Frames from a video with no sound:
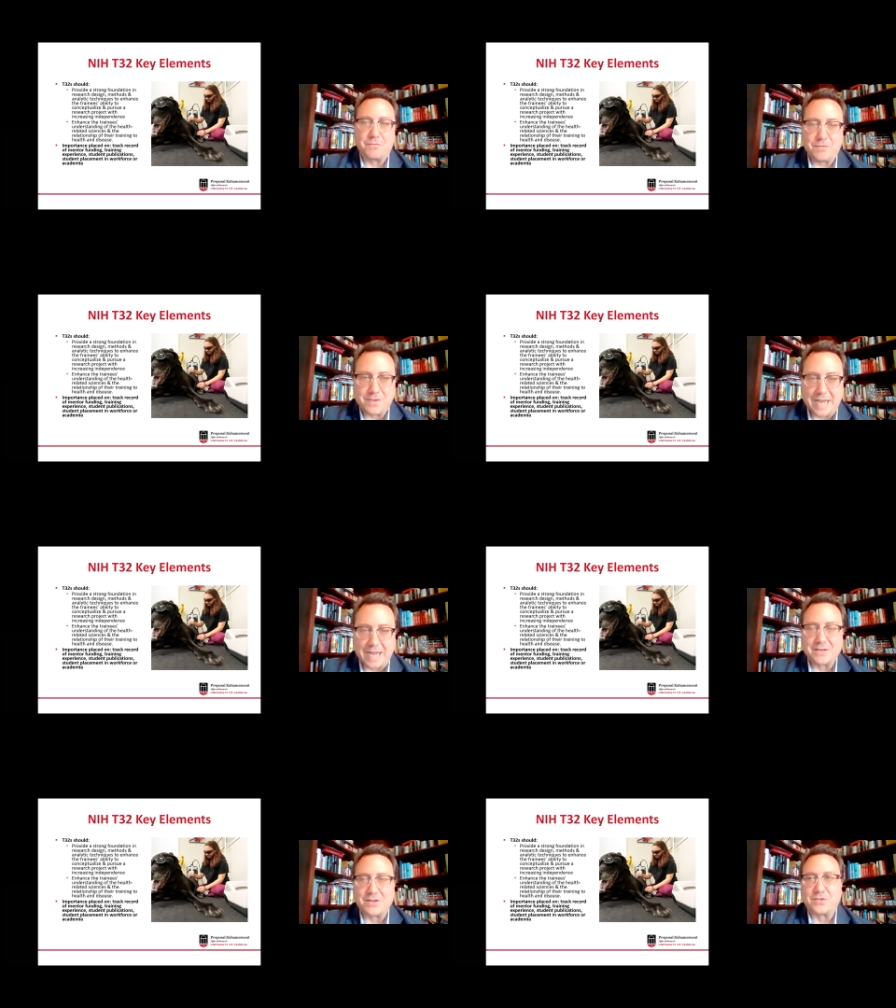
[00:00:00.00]
stayed
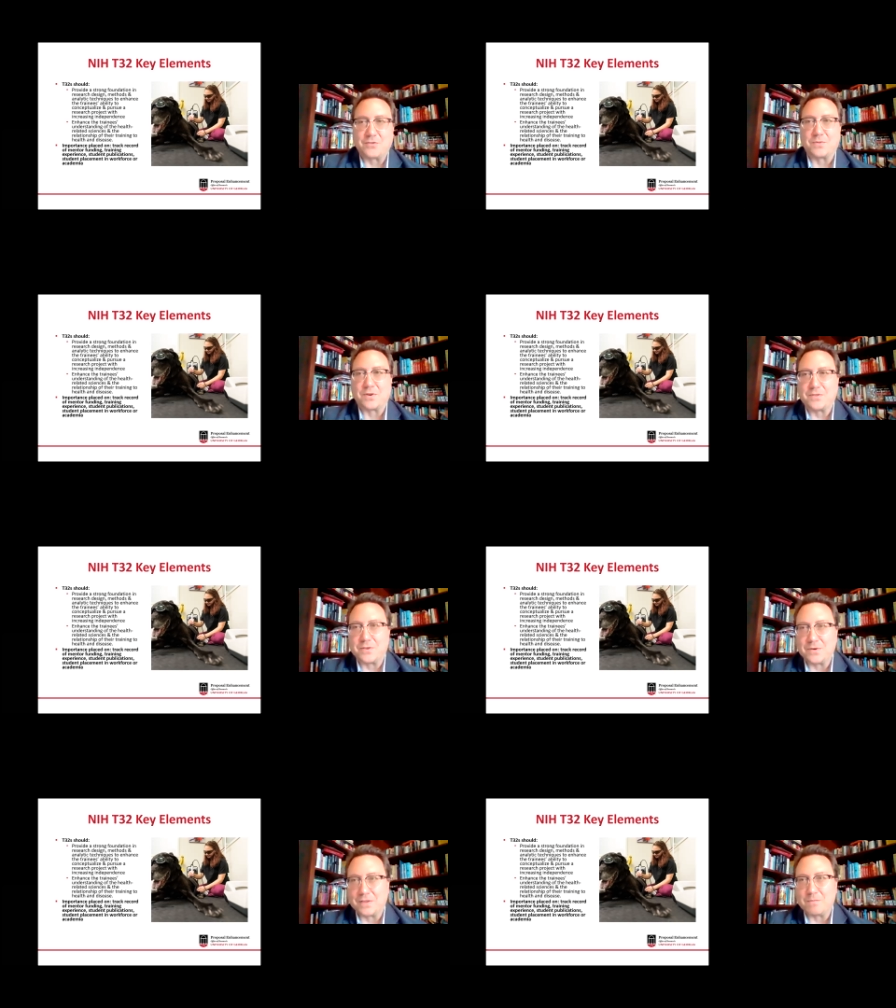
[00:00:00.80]
in touch with their
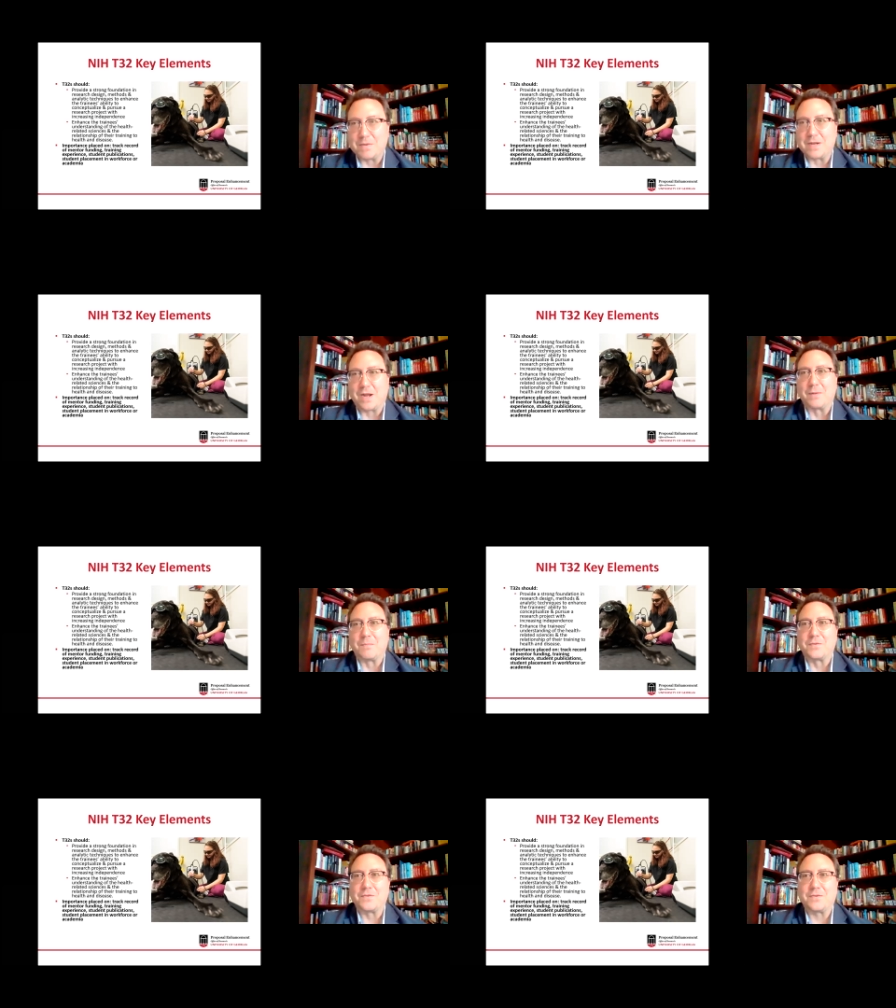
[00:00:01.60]
students
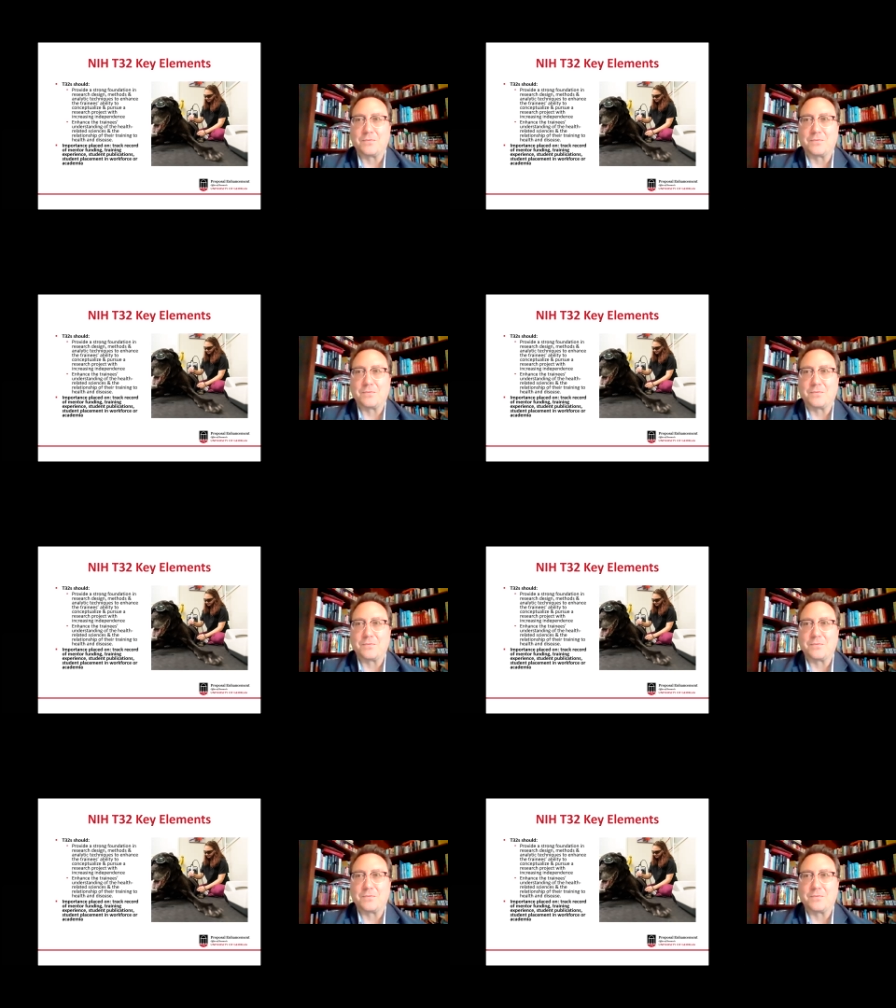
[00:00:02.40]
becomes